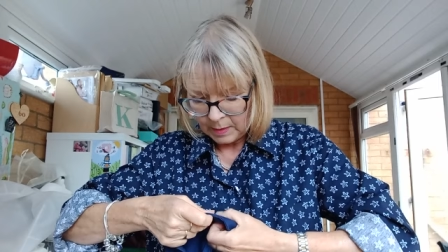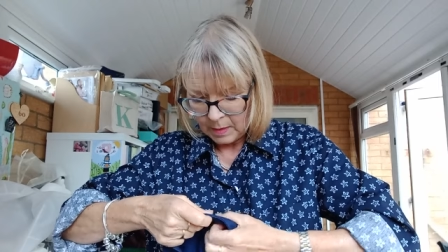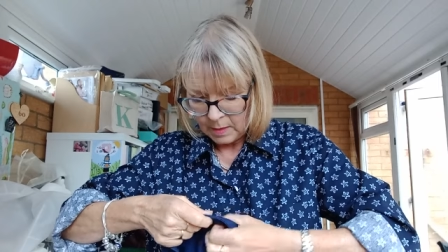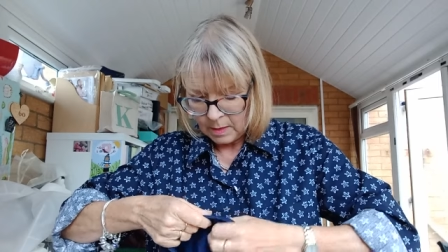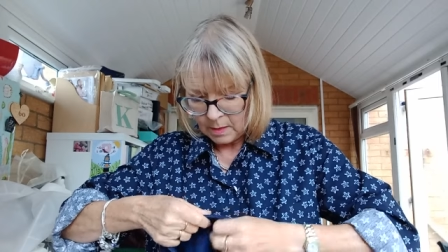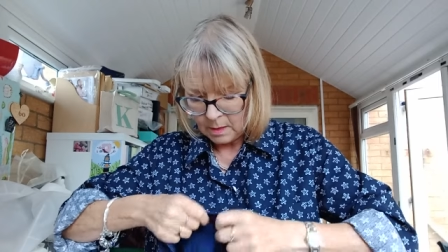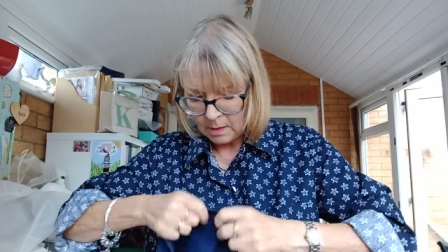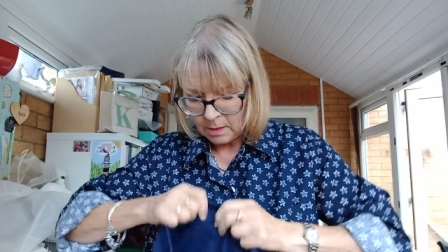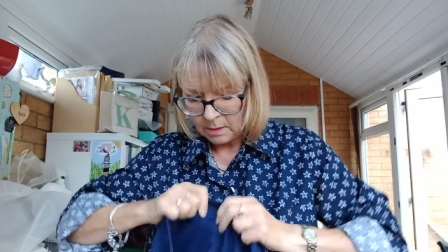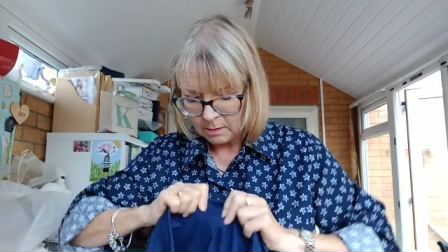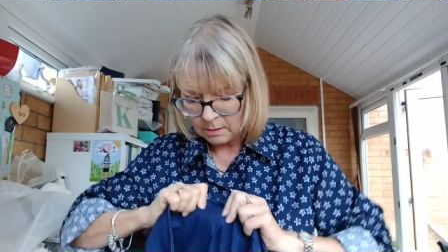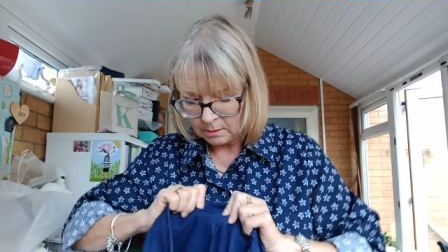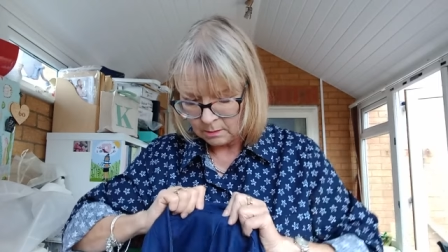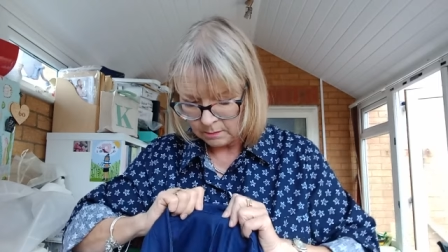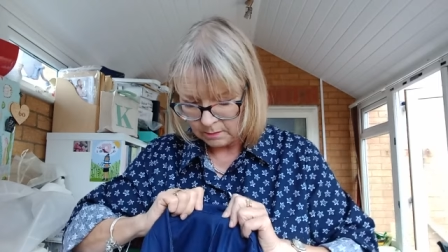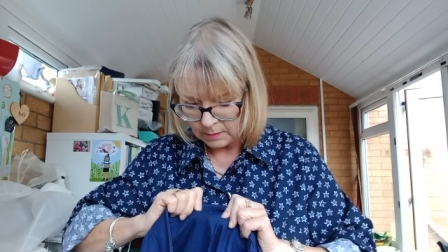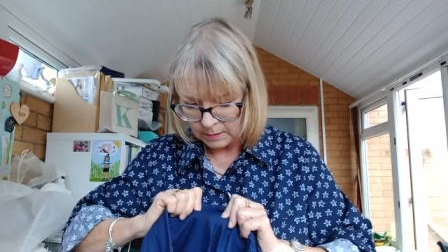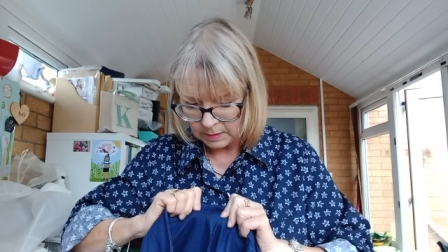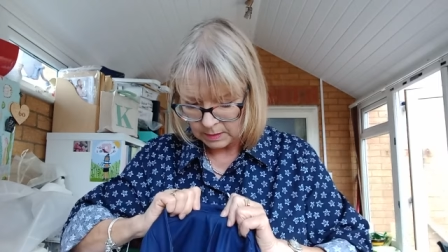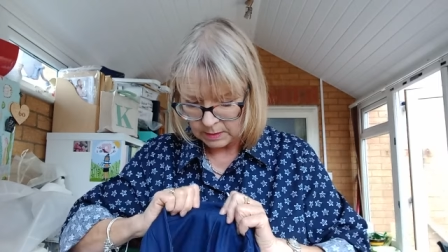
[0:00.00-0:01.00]
I don't
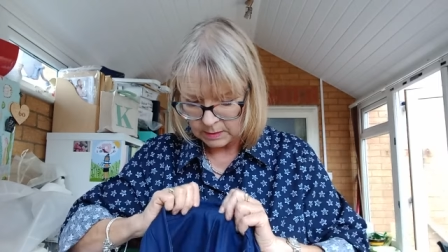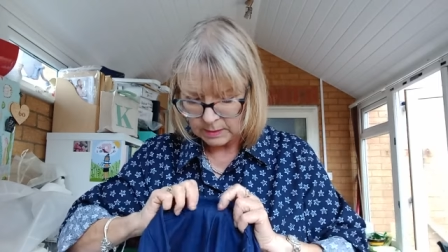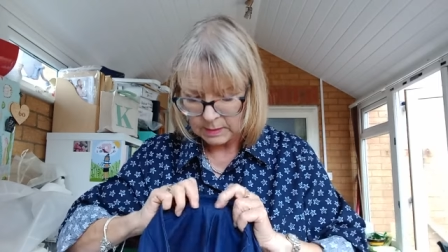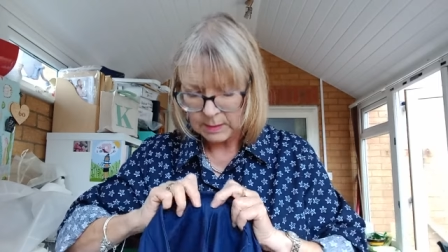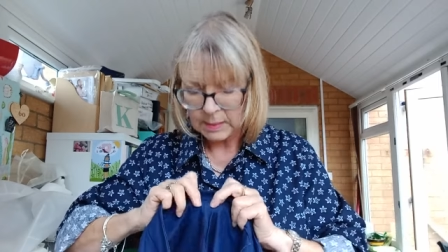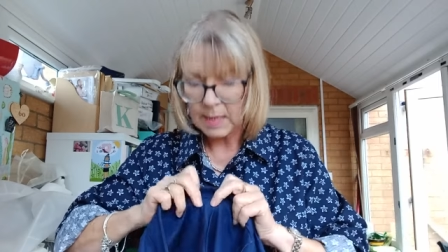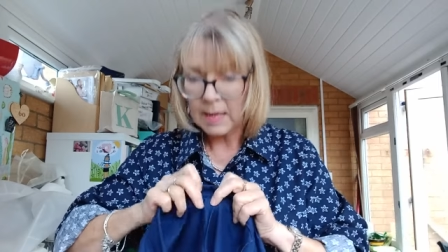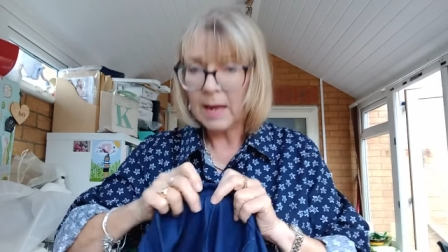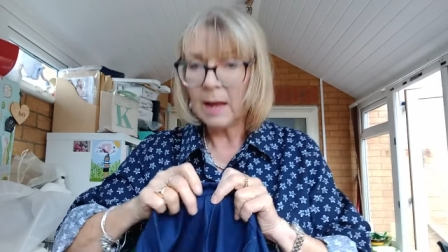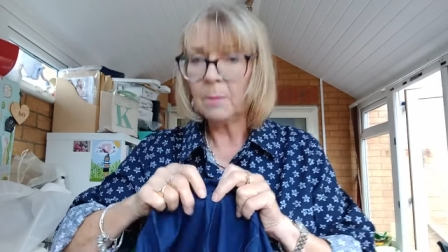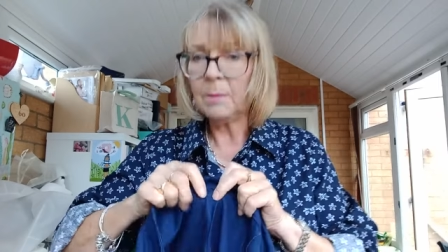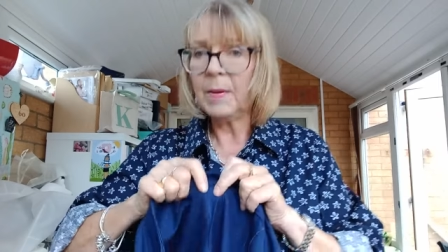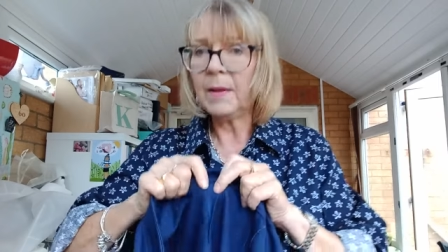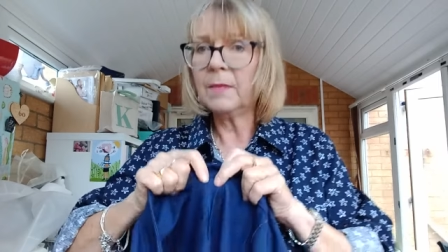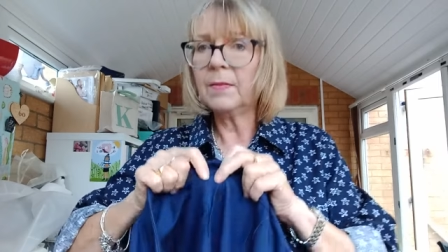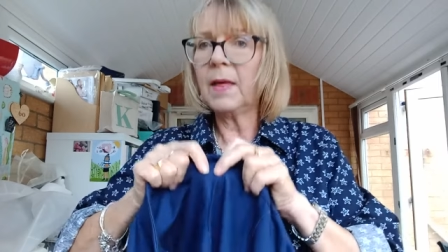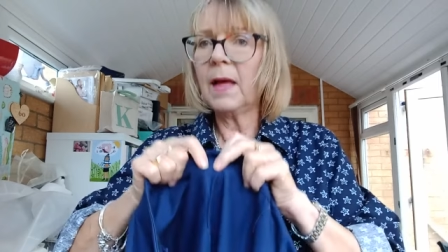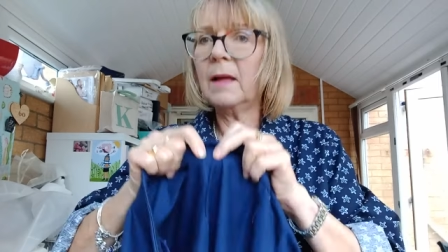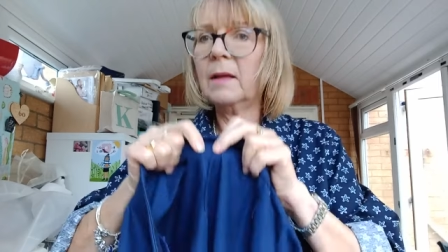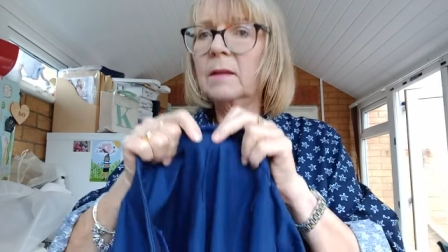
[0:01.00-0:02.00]
know if you can see how
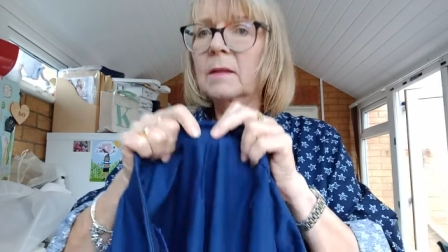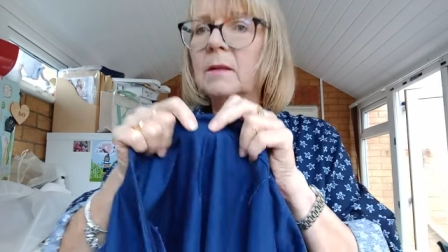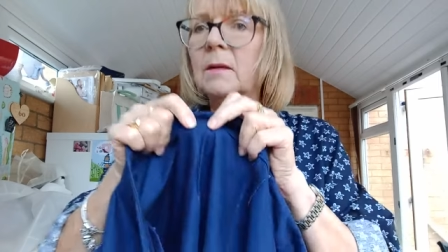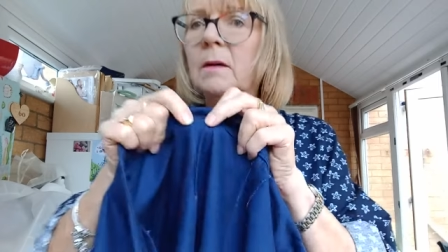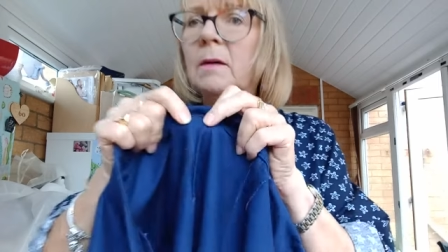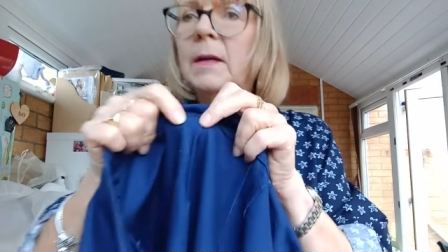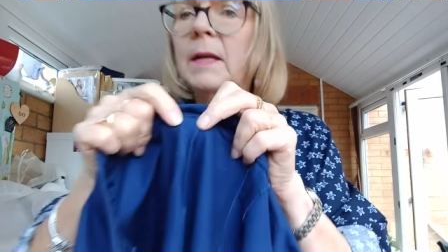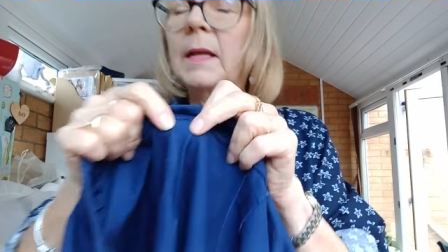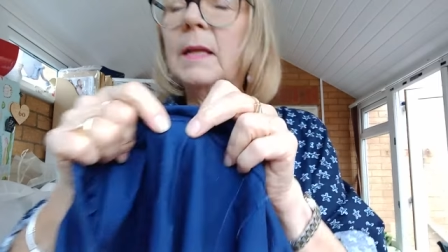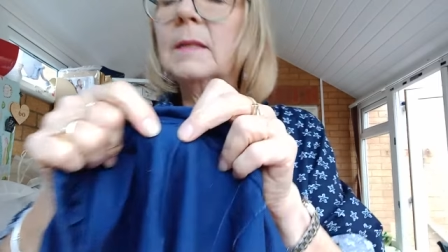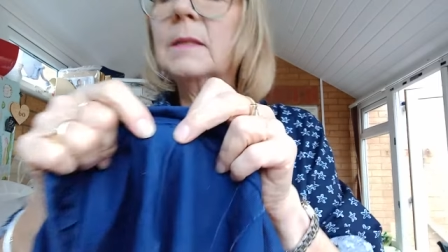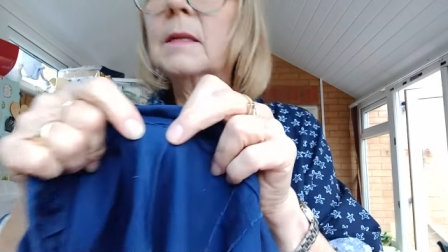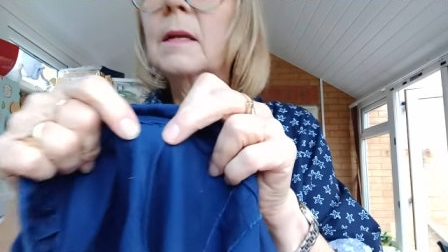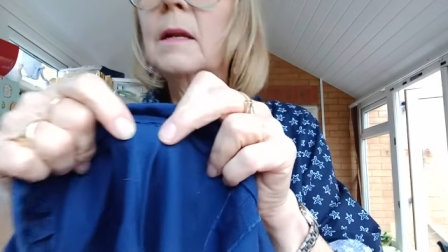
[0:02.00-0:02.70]
big that dart is.